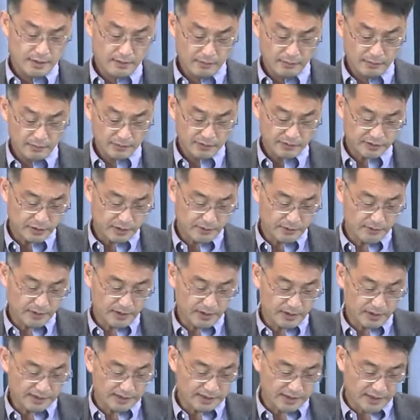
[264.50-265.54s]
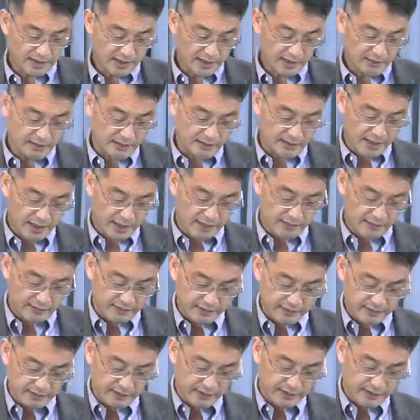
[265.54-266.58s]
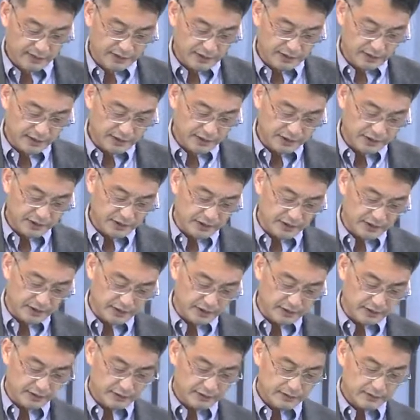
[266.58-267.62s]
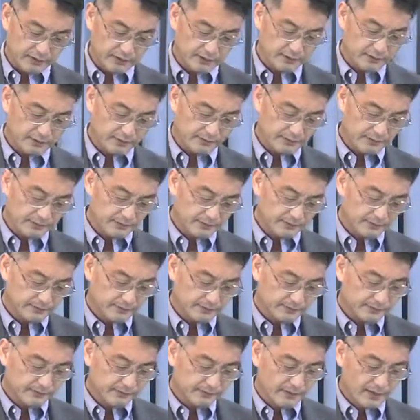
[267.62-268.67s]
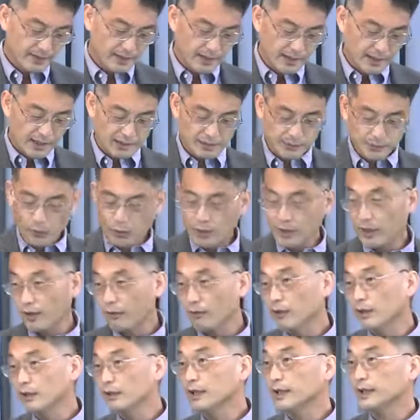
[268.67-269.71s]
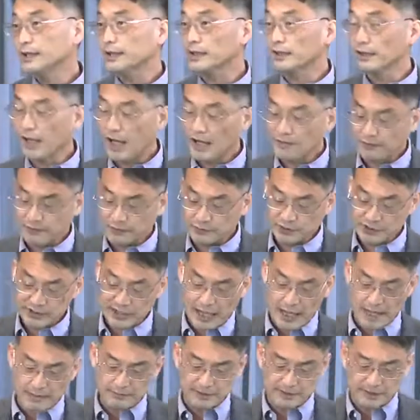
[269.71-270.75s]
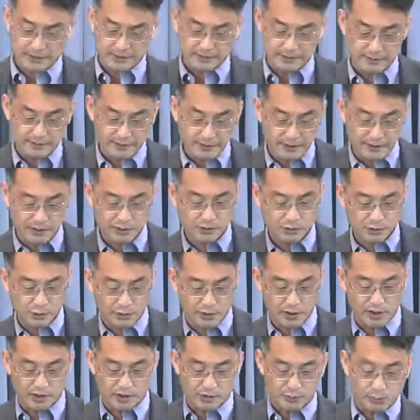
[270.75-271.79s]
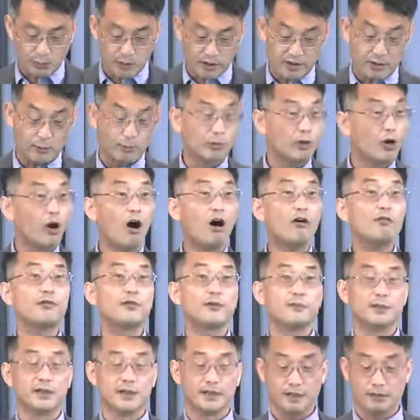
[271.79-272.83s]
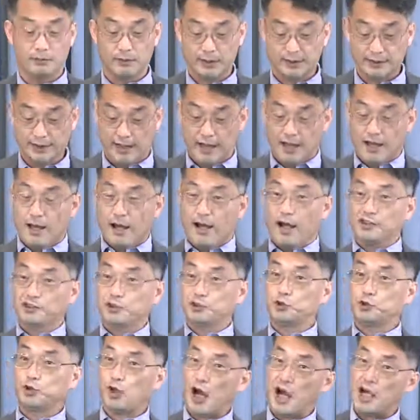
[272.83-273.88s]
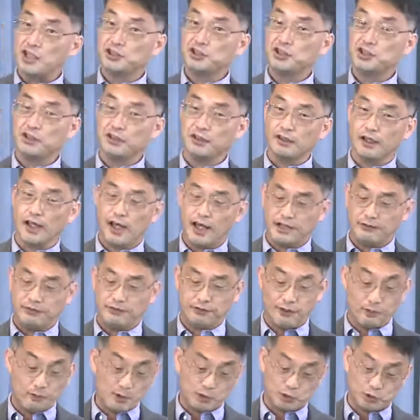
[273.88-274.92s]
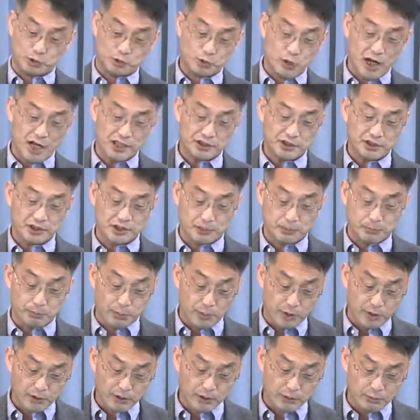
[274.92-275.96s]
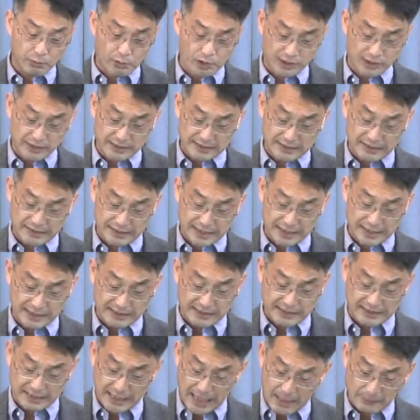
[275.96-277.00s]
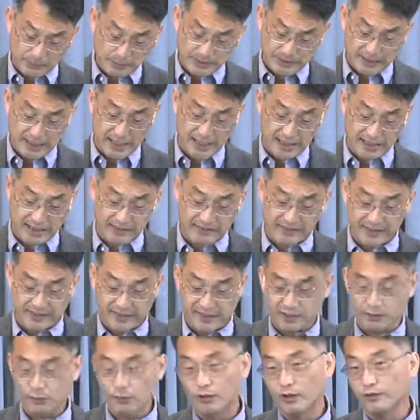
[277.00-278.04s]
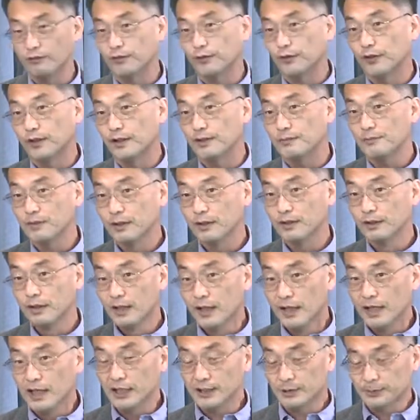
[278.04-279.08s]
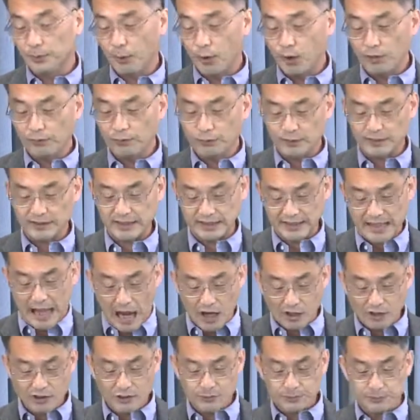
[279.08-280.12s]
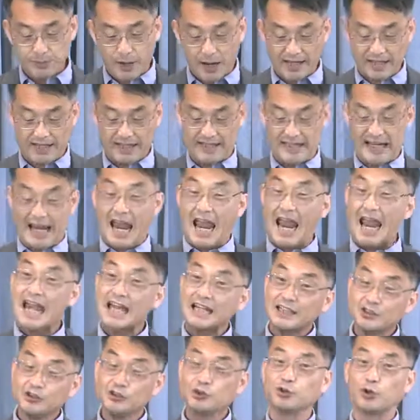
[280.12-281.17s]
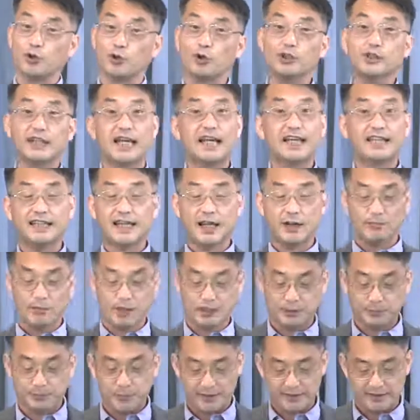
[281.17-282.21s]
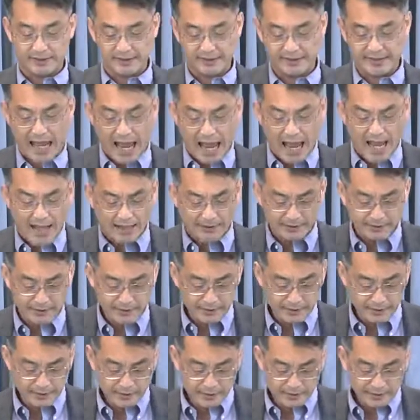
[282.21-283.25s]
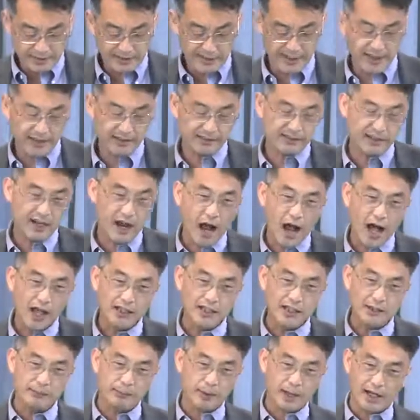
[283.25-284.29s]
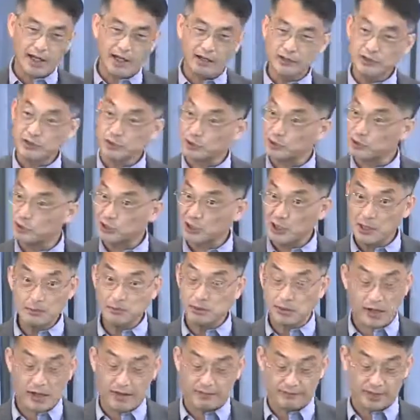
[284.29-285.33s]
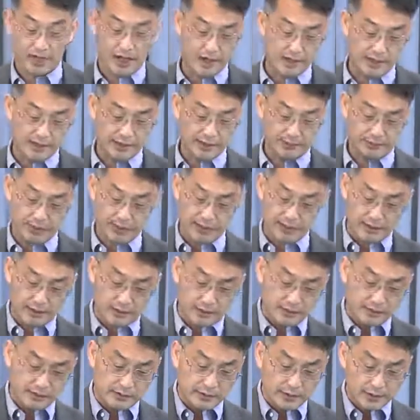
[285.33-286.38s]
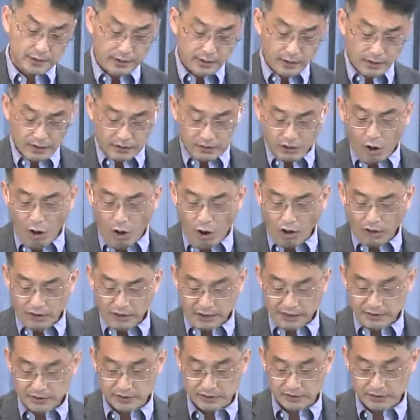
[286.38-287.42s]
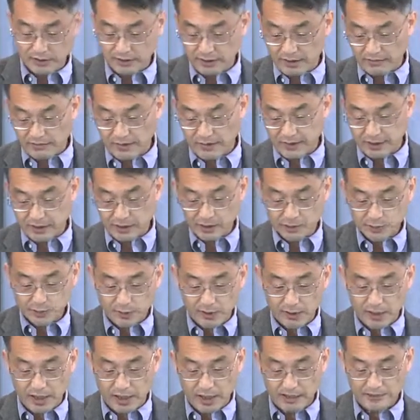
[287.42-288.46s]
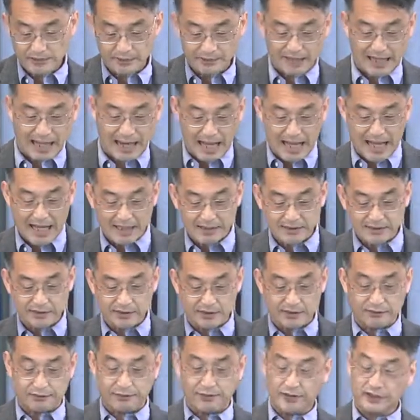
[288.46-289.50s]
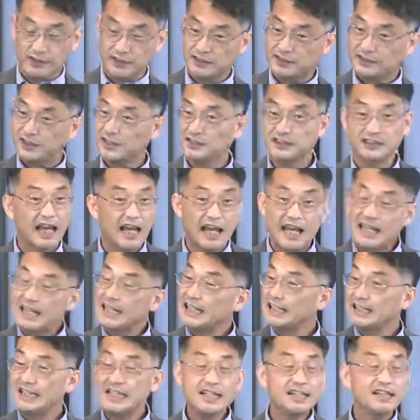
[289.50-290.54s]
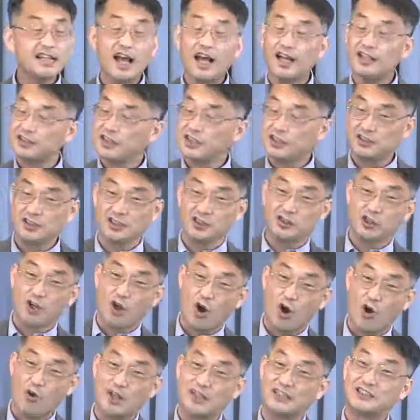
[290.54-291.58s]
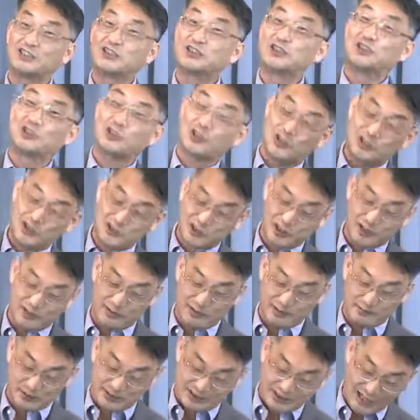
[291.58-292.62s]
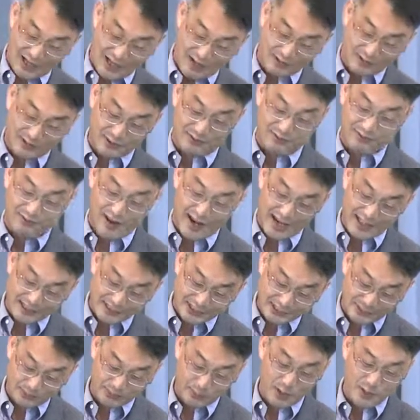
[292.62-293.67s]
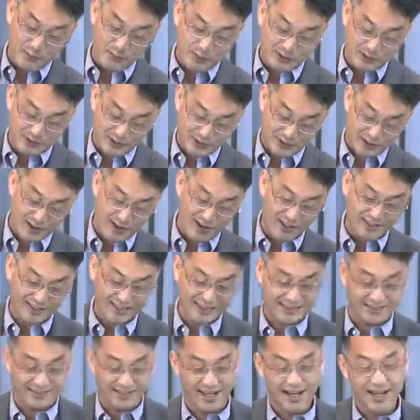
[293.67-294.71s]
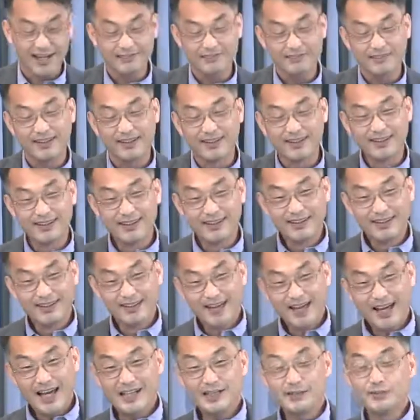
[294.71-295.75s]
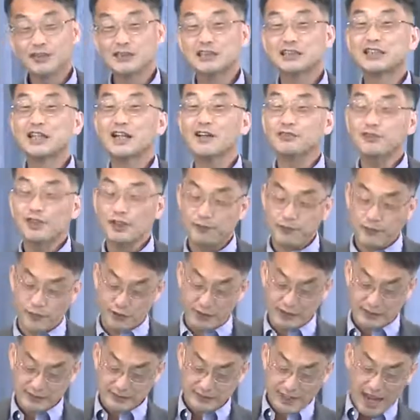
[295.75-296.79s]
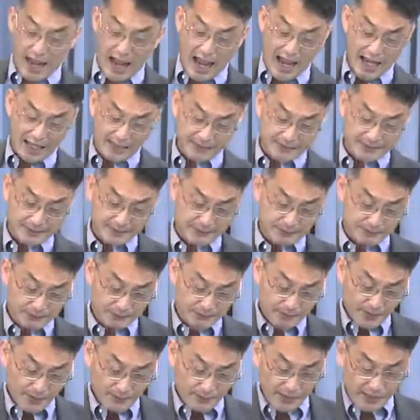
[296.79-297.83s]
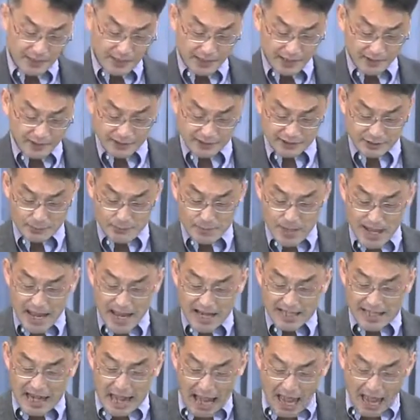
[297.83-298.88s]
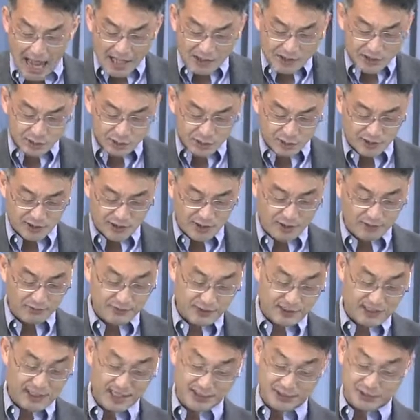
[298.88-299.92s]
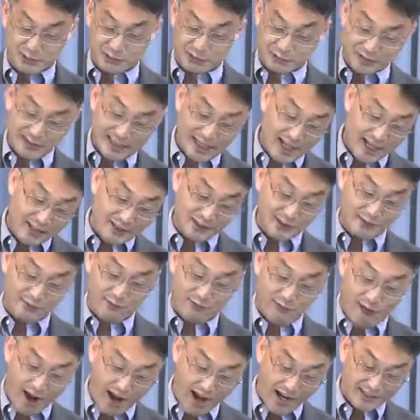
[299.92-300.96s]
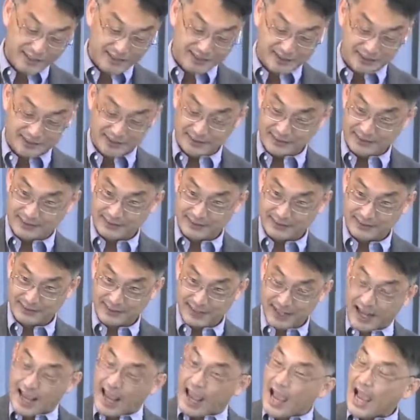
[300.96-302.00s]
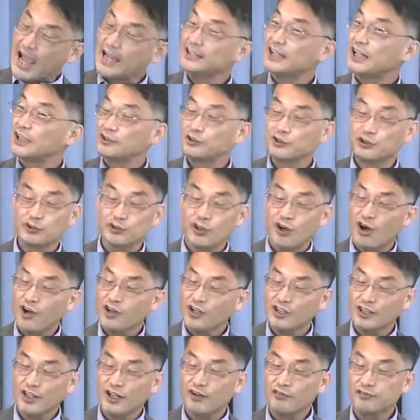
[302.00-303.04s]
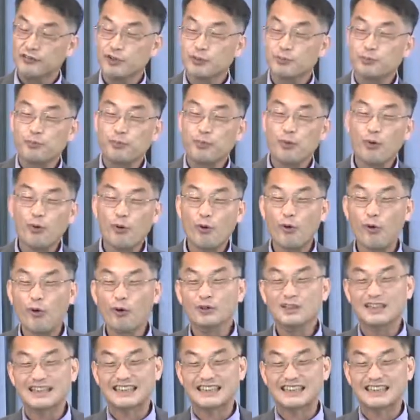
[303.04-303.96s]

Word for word: with someone that's not even out of their teenage years. This morning, I want to look at the life of Samson. His story is one that we're all familiar with. A tragic life from a tragic book. One could say that Samson had everything going for him. His birth was announced by an angel. Can't get much better than that. He had godly parents, or seemed to have godly parents. A calling to deliver the Israelites from the hands of the Philistines. He did not need to go in search of himself to find his purpose or calling in life. And he was gifted for his task. For here was a man agile enough to catch 300 foxes, and yet strong enough to pull